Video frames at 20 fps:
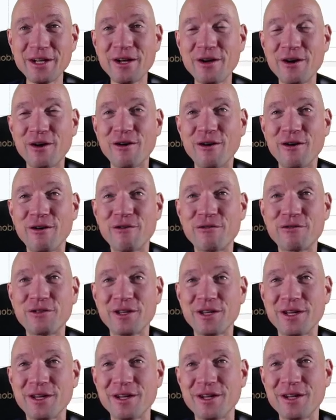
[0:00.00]
of
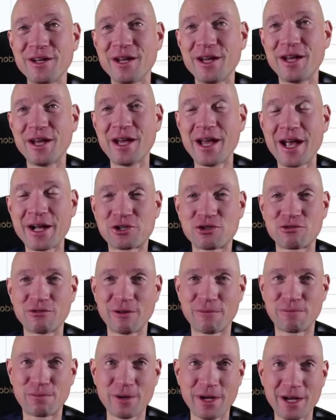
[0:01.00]
the actual
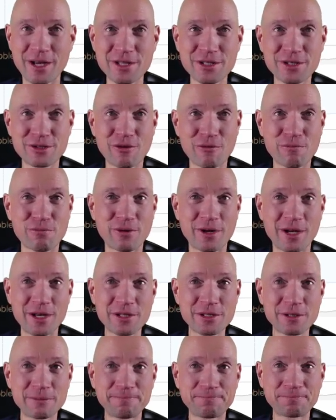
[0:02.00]
price, stock
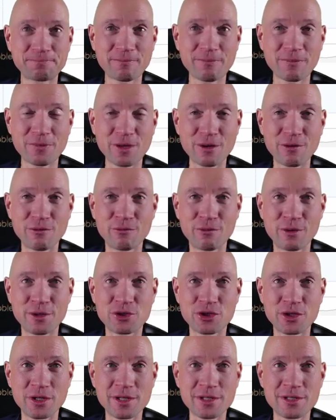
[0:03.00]
price,
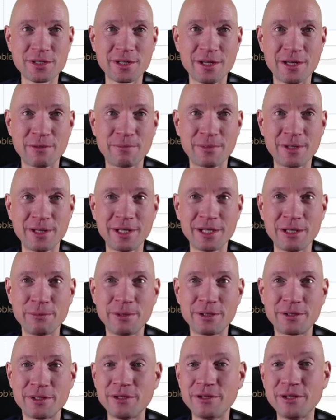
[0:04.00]
which is a little
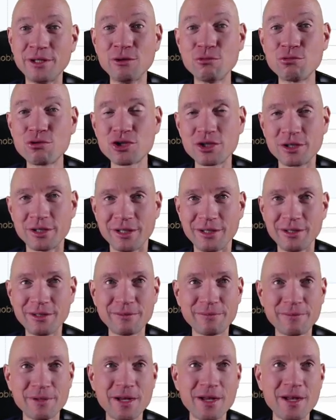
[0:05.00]
bit delusional.
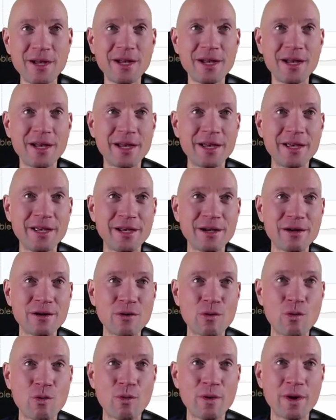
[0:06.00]
Here
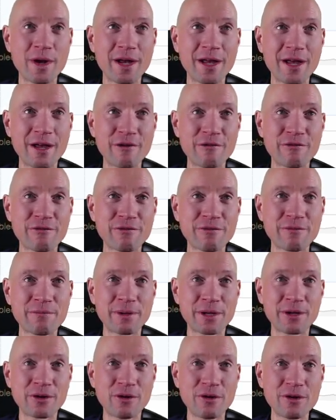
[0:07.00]
we have,
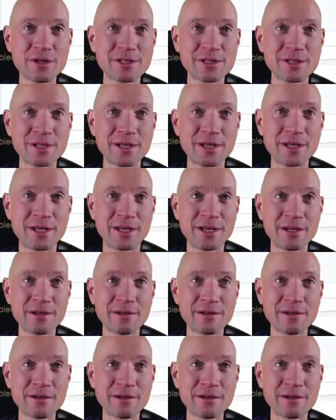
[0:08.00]
because here